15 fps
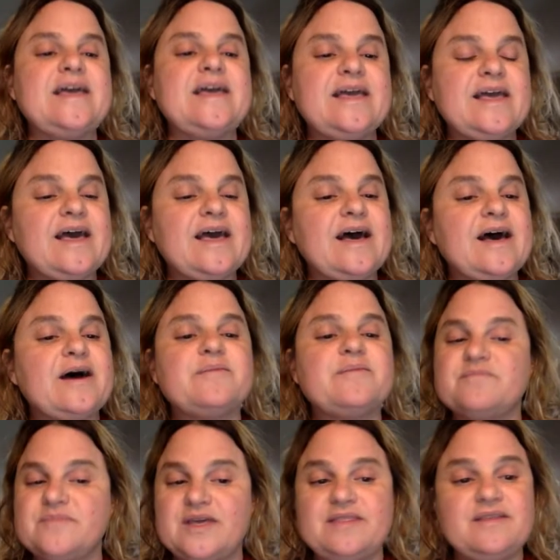
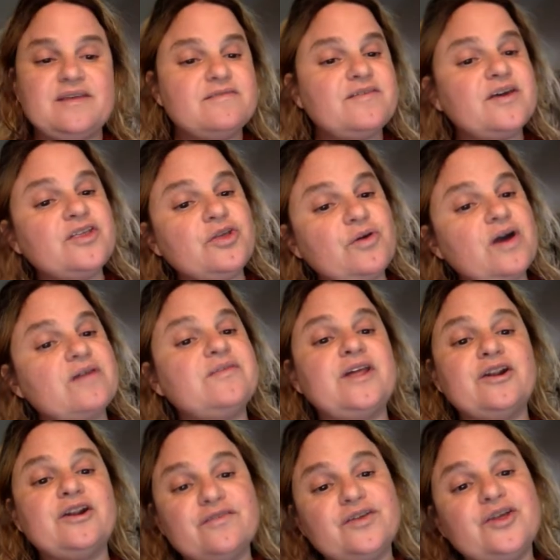in the event you have an
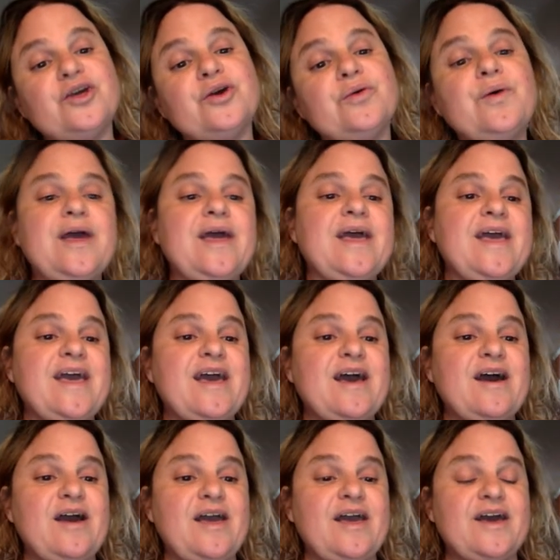interview
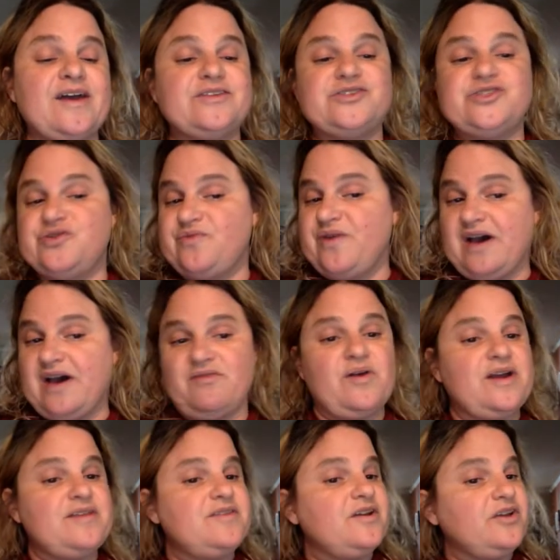and you have it right
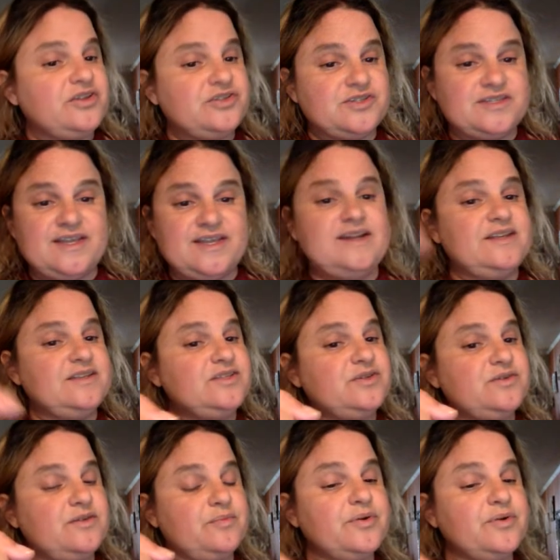there. You can just hand it to the
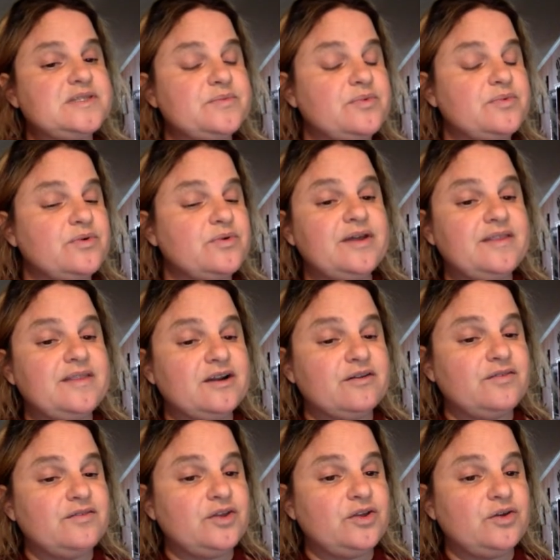principal in the
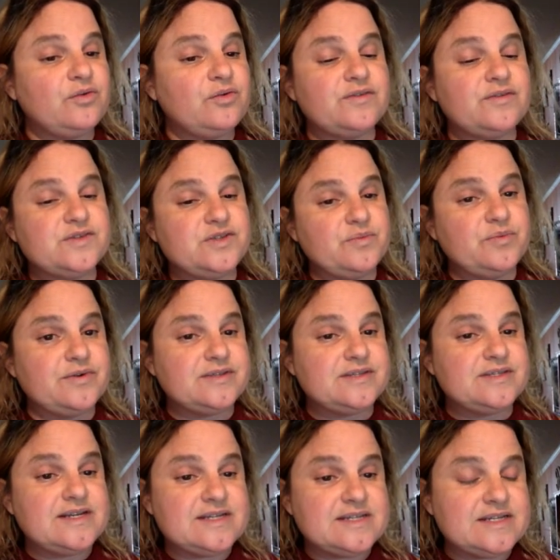interview or the
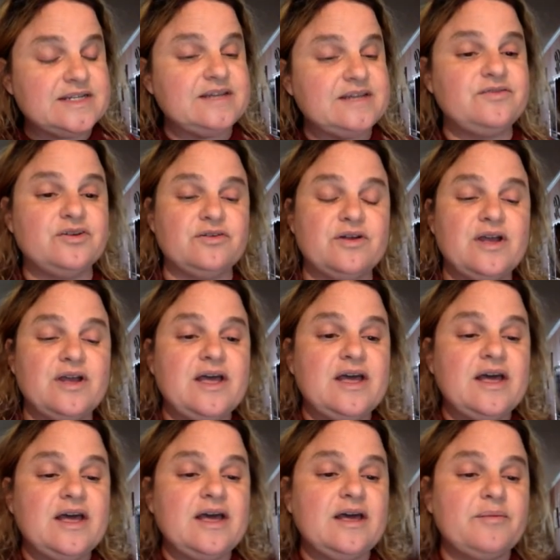superintendent if you're
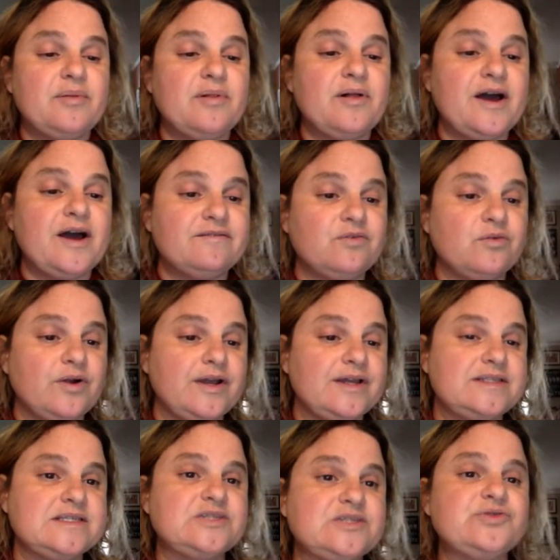applying for a
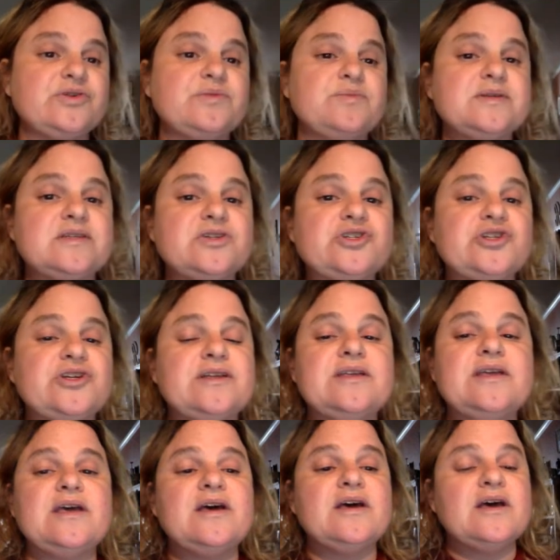district position.
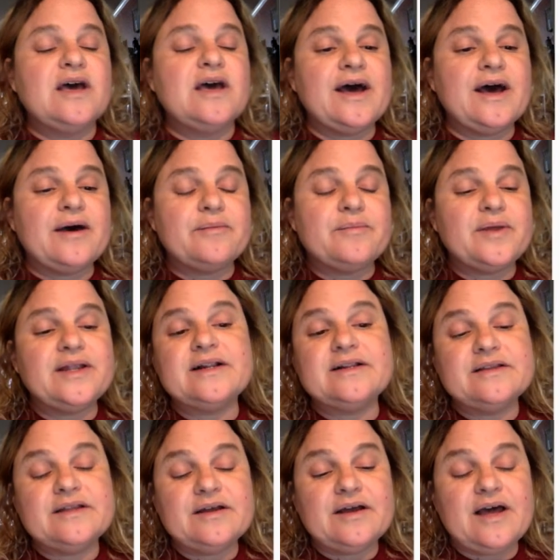
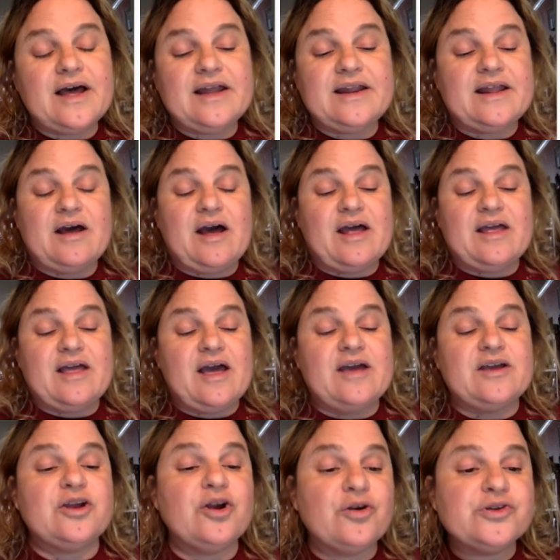And I
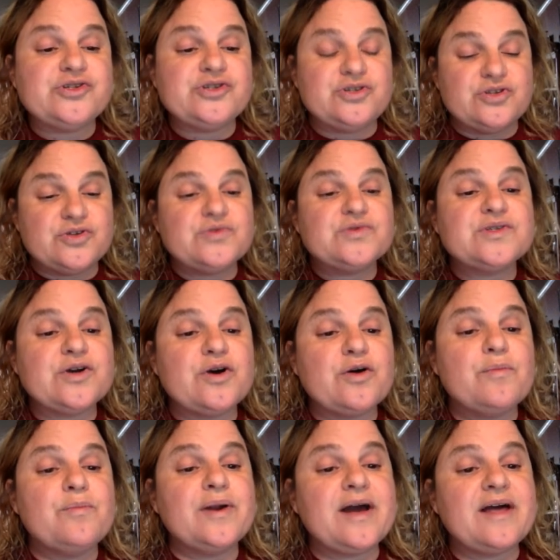encourage you to do so.
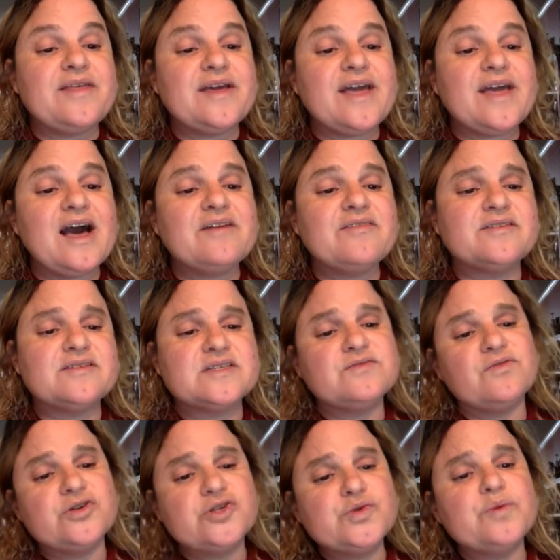But I think having this
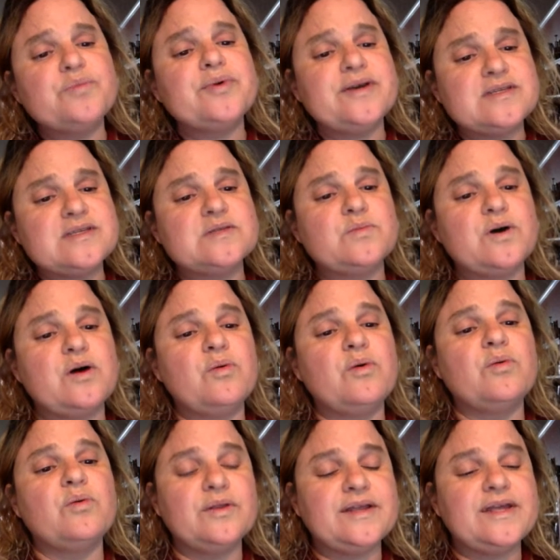virtual place as well will
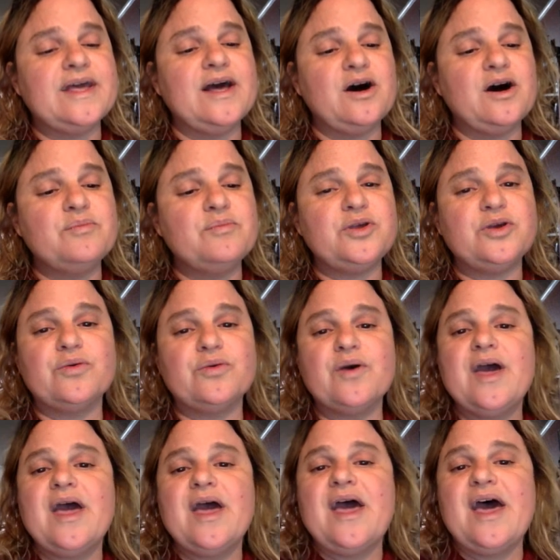really help you
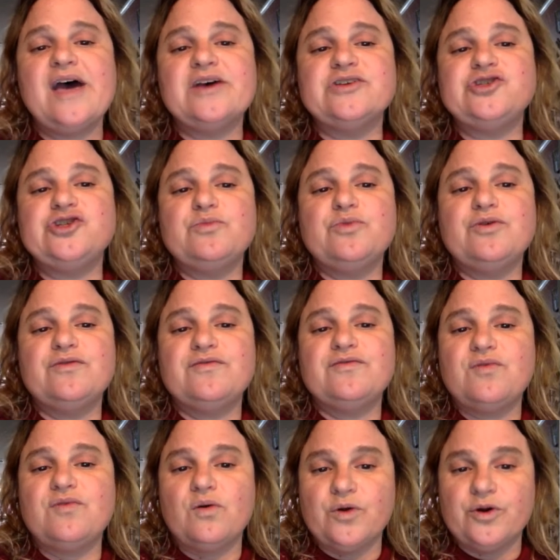as you move
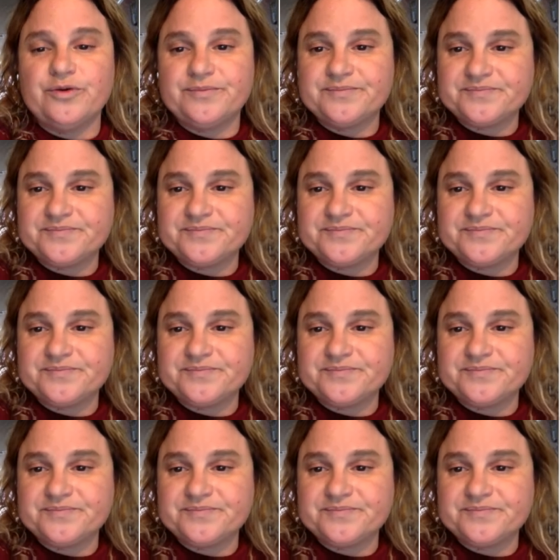forward.